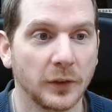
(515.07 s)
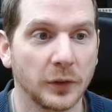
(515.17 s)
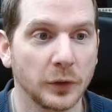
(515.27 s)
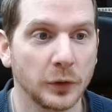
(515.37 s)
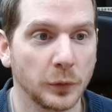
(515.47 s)

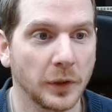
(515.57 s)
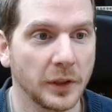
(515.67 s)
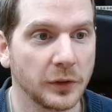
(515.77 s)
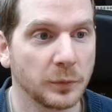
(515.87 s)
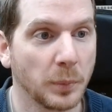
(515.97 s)
to
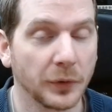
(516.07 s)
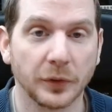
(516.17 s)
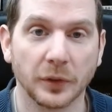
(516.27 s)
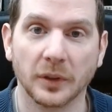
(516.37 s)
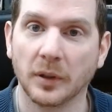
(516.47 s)

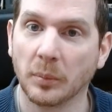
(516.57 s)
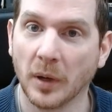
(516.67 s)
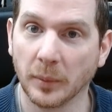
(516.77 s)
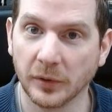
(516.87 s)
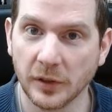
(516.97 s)
sponsor
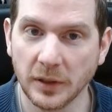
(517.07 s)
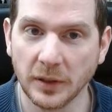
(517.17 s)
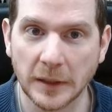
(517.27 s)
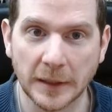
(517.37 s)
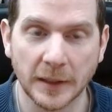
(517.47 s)
my machine